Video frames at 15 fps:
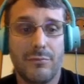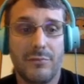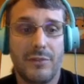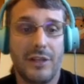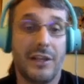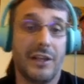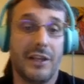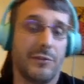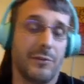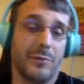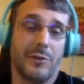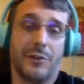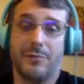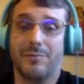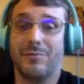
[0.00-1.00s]
I think that's what I'm
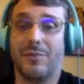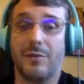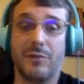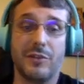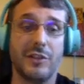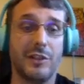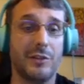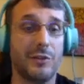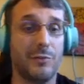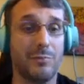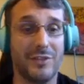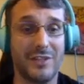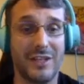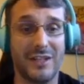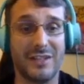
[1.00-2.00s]
gonna do. I'm just gonna do
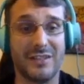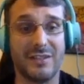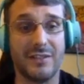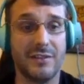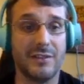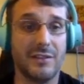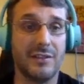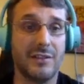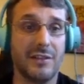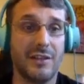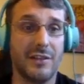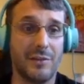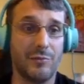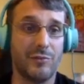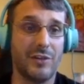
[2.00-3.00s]
protect, as
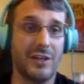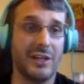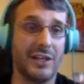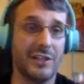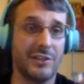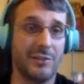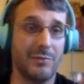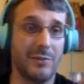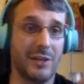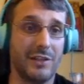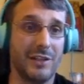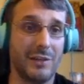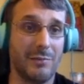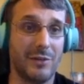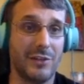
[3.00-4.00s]
I'm trying to get
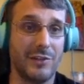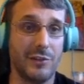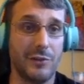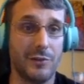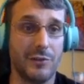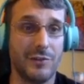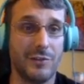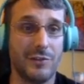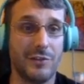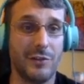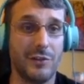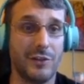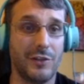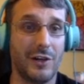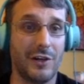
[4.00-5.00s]
my slow
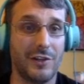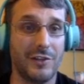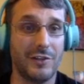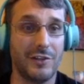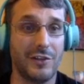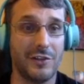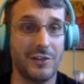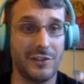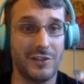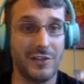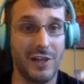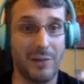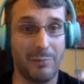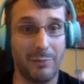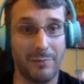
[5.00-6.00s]
start to stop.